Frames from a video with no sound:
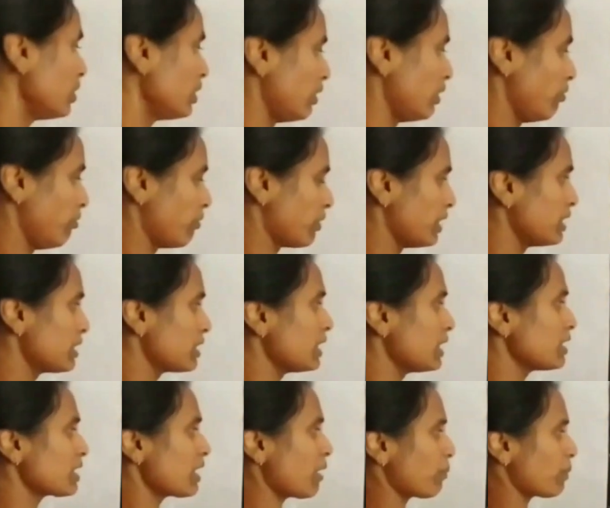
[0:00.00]
difference and
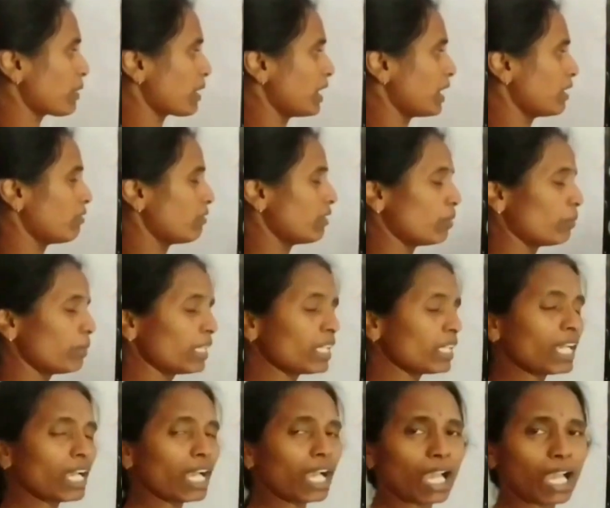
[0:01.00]
subtrahend will be
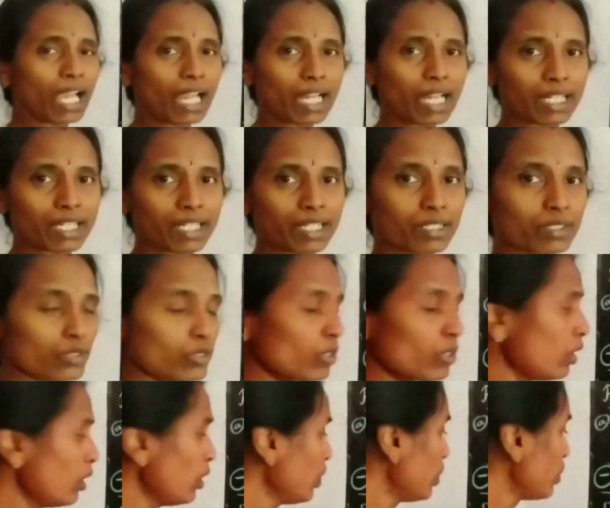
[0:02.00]
added. So
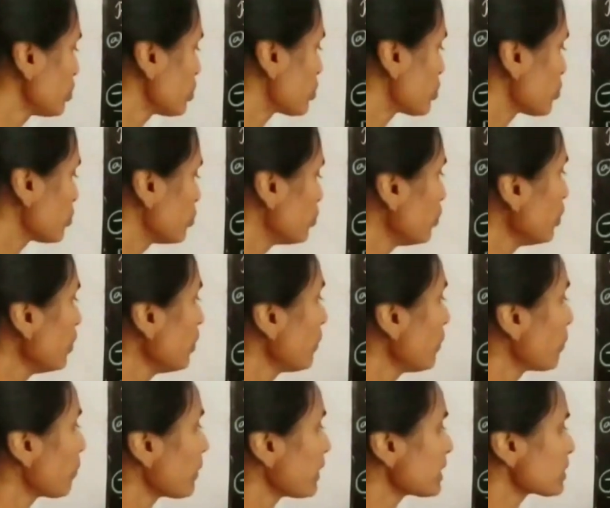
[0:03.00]
2
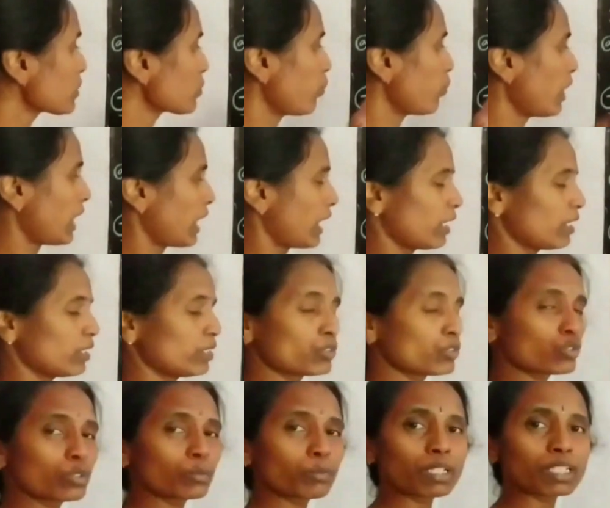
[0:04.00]
plus 5. 2
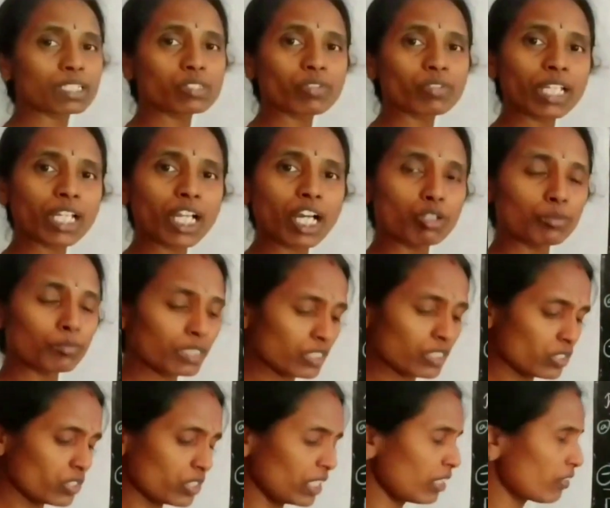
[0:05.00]
plus 5 how much
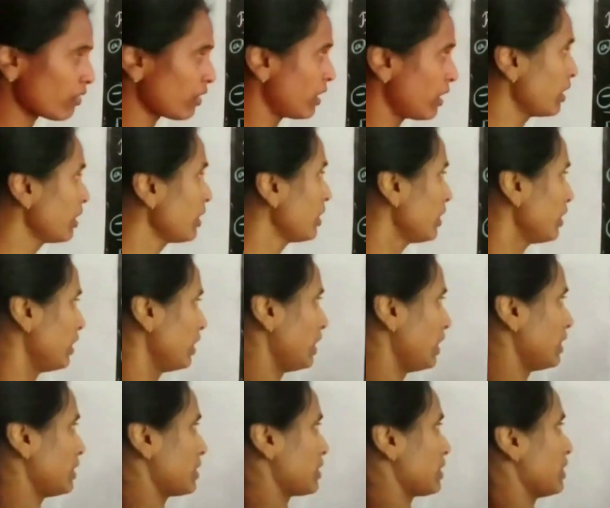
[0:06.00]
children?
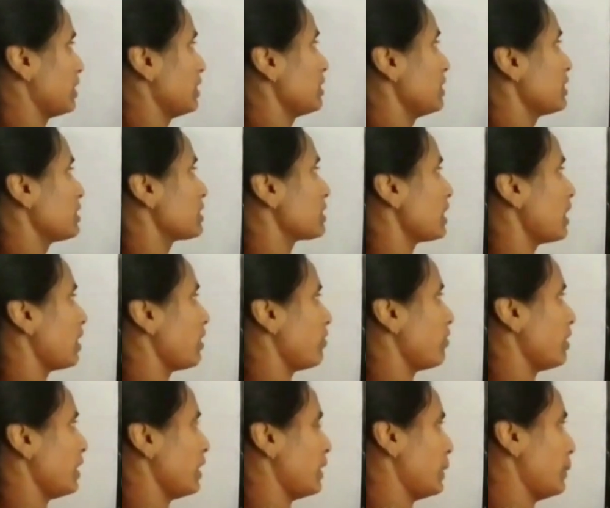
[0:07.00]
Yes,
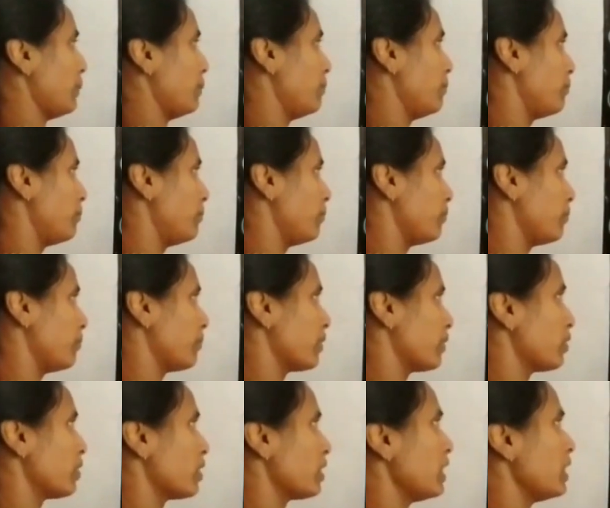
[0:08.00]
7.
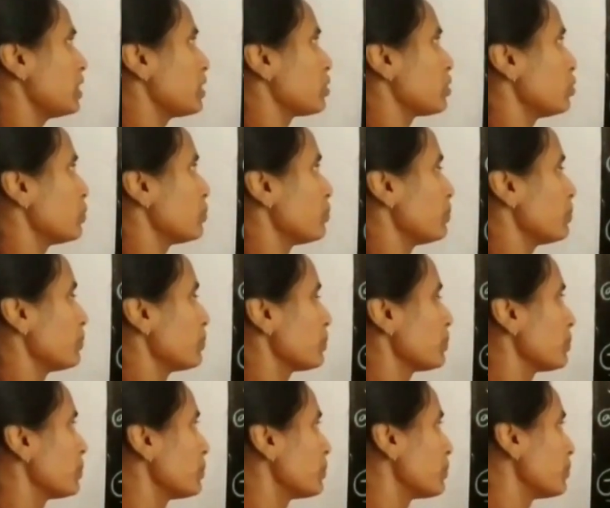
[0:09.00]
Okay, 2.
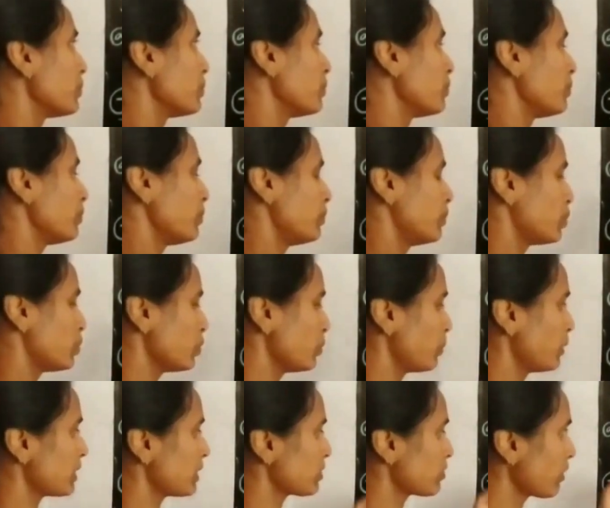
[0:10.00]
2
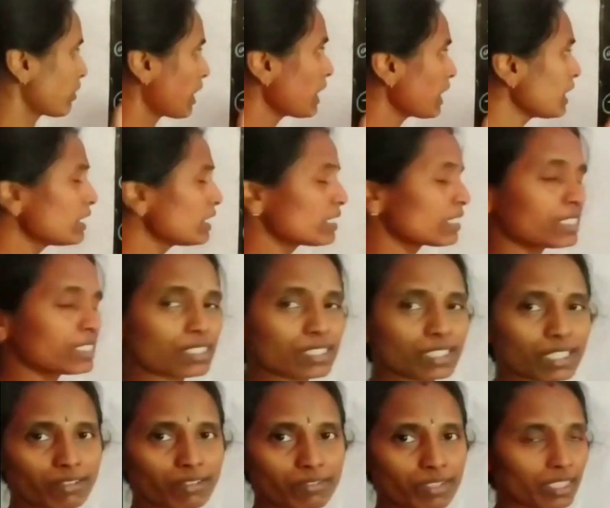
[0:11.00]
plus 5,
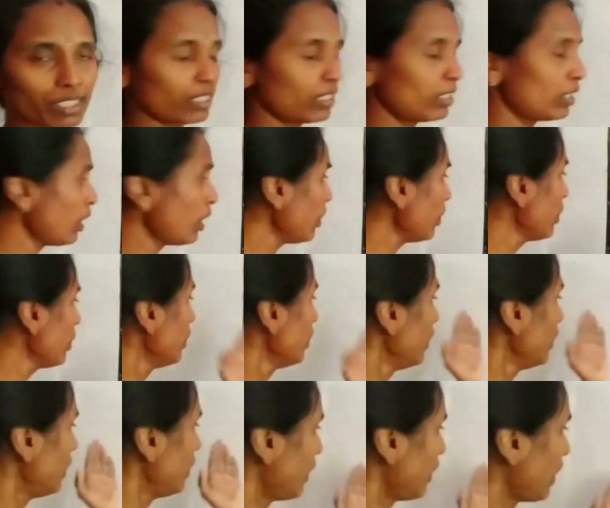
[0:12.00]
7. Now,
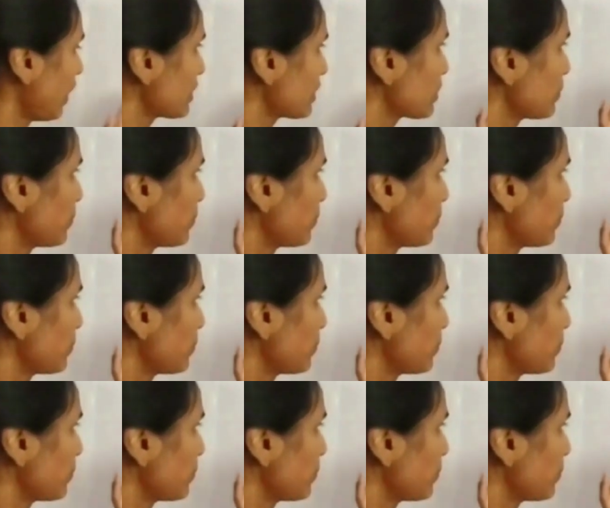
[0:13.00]
last